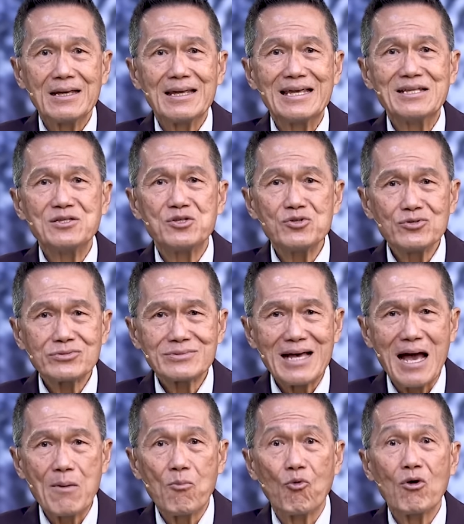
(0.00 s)
In due
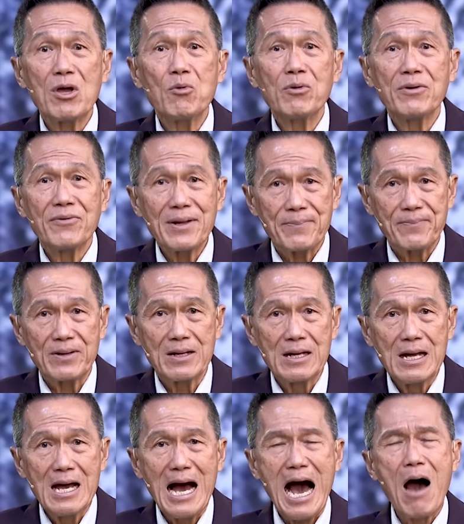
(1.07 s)
time, we will reap.
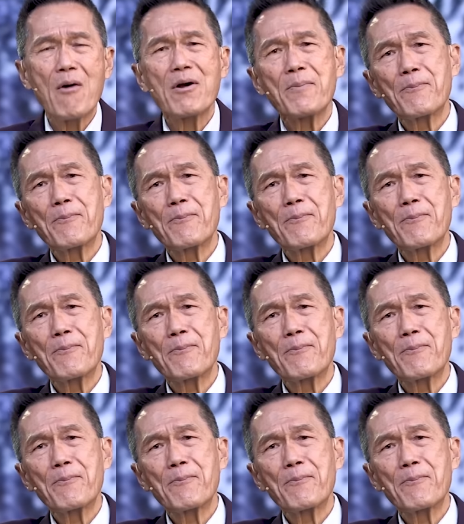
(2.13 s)
Our